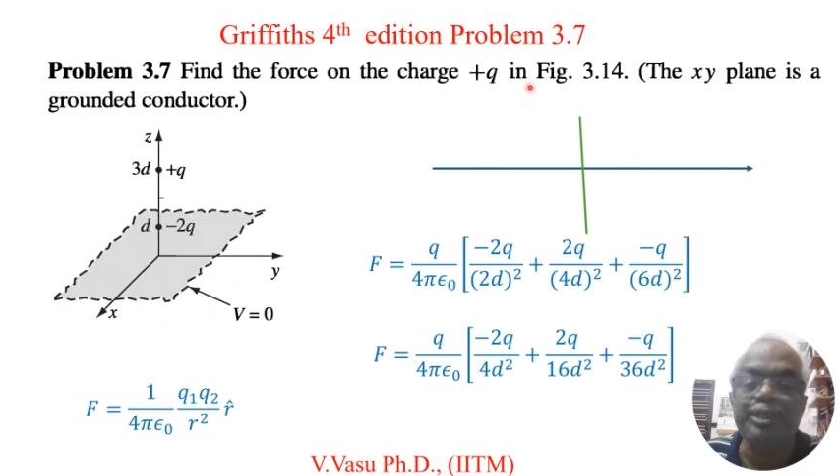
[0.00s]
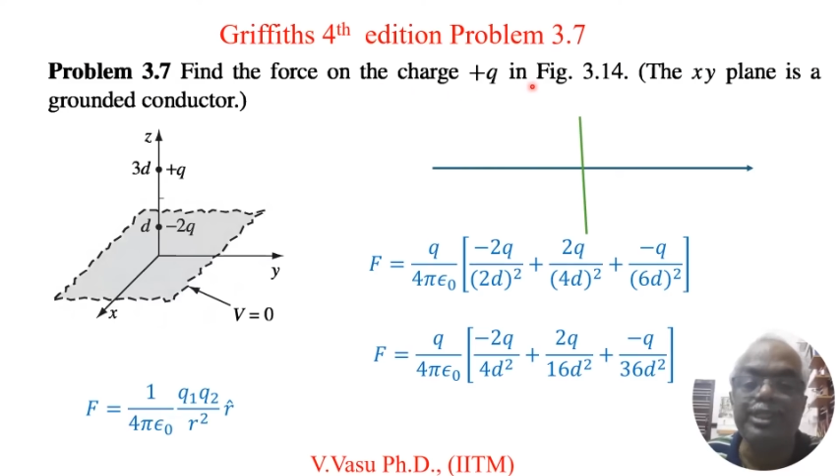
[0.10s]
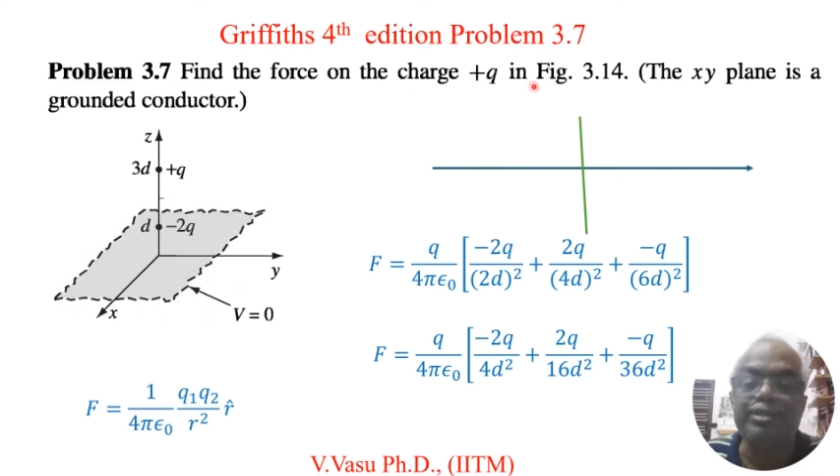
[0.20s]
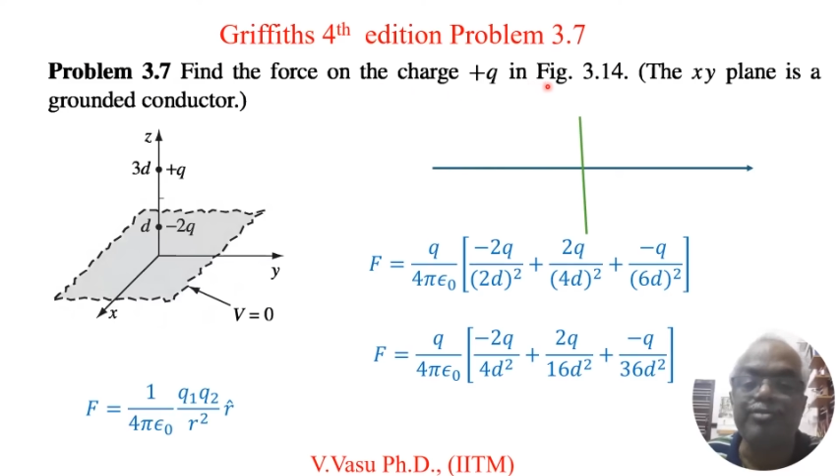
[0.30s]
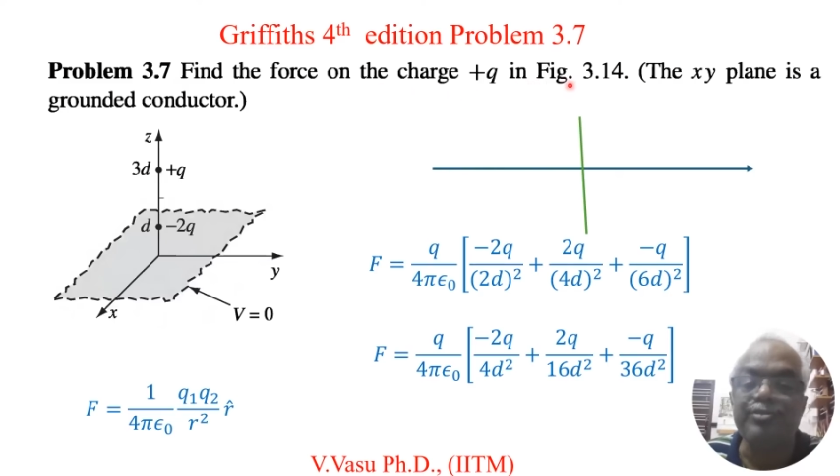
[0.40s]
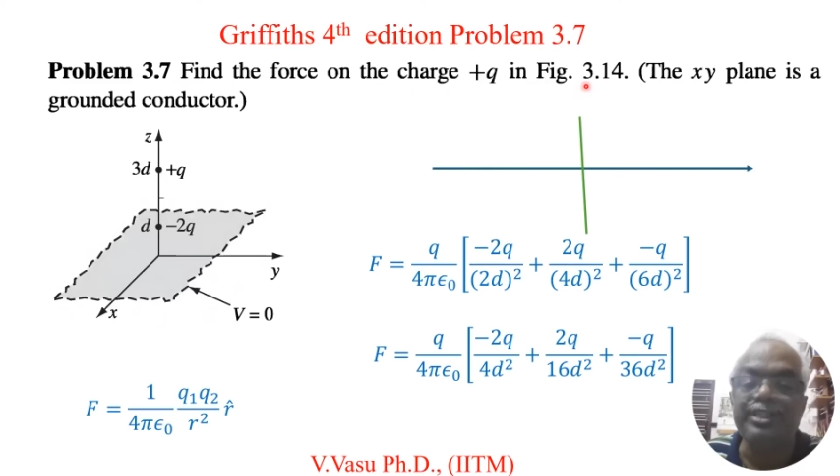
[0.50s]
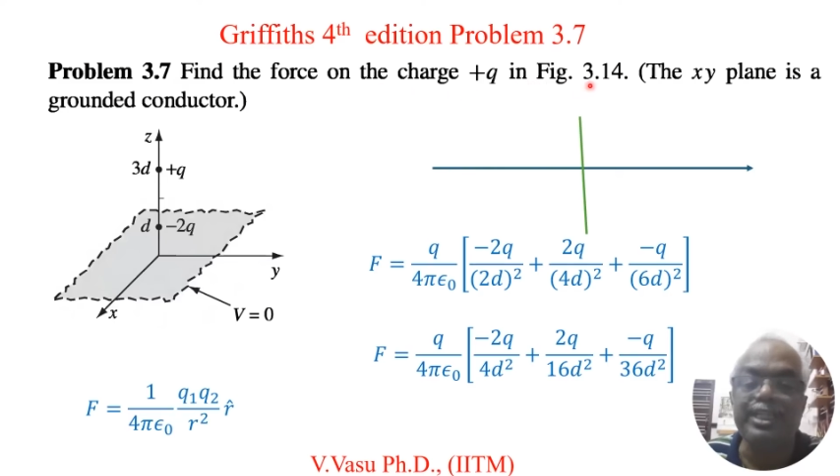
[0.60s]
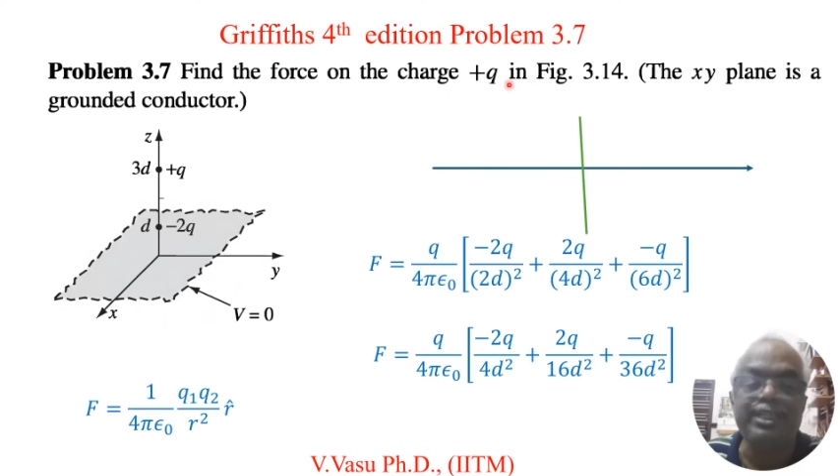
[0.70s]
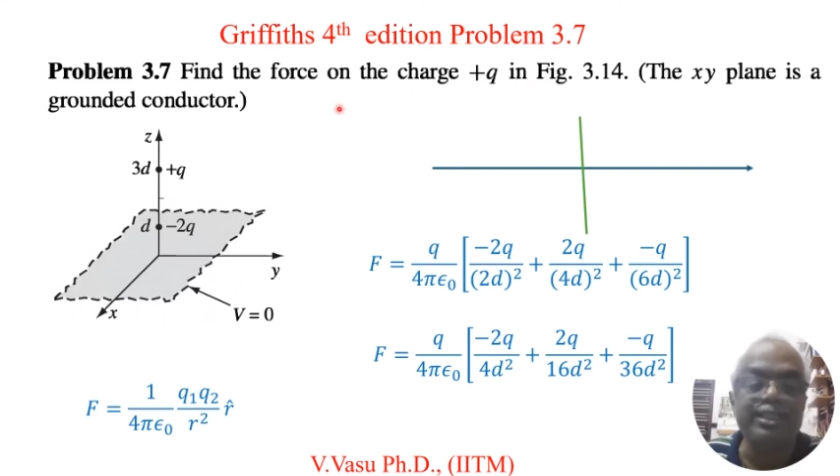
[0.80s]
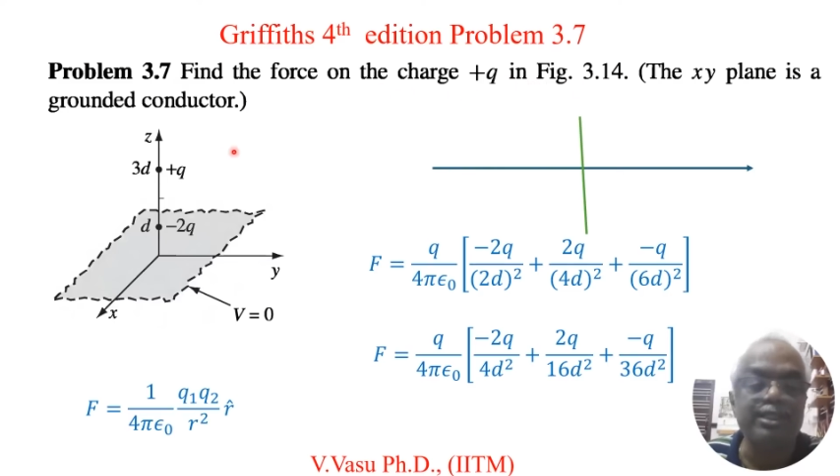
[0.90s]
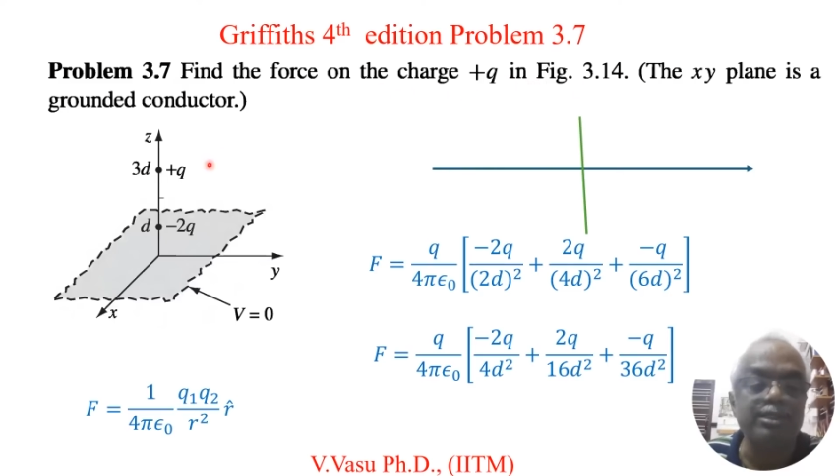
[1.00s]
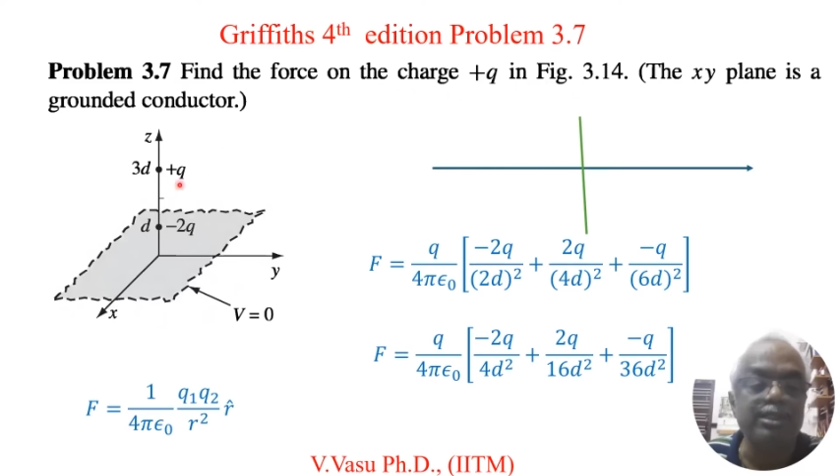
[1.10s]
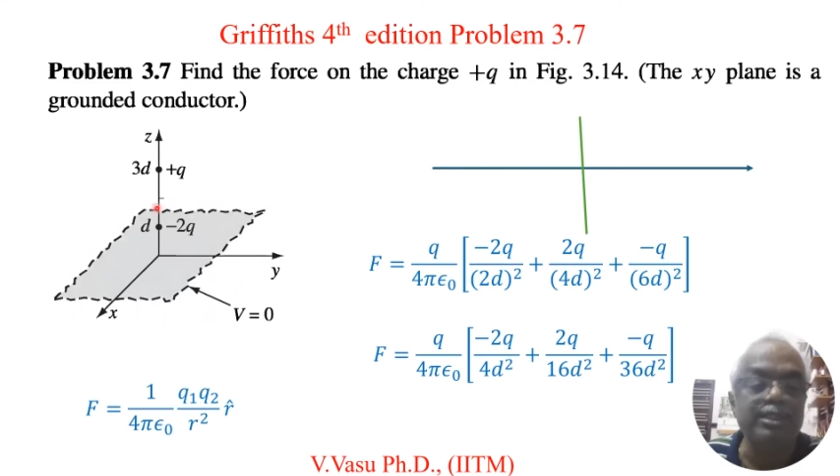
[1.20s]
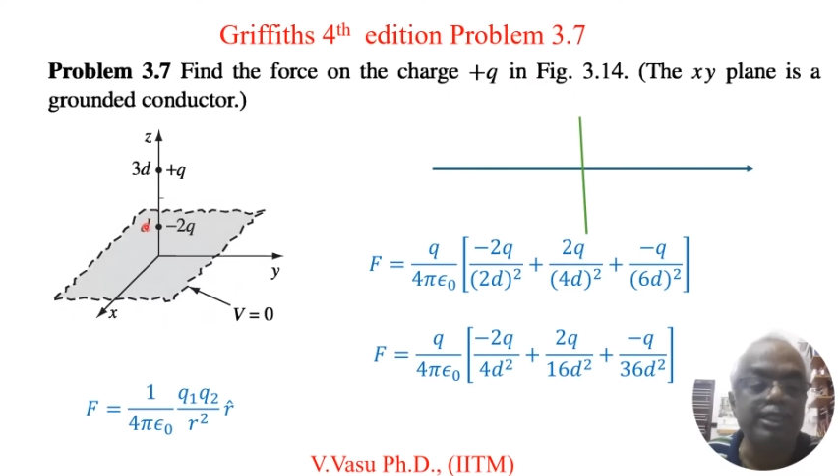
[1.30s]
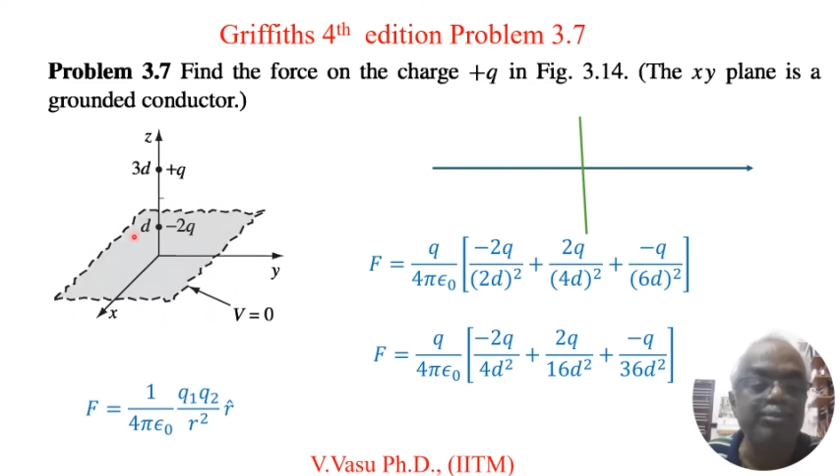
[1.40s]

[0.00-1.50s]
in figure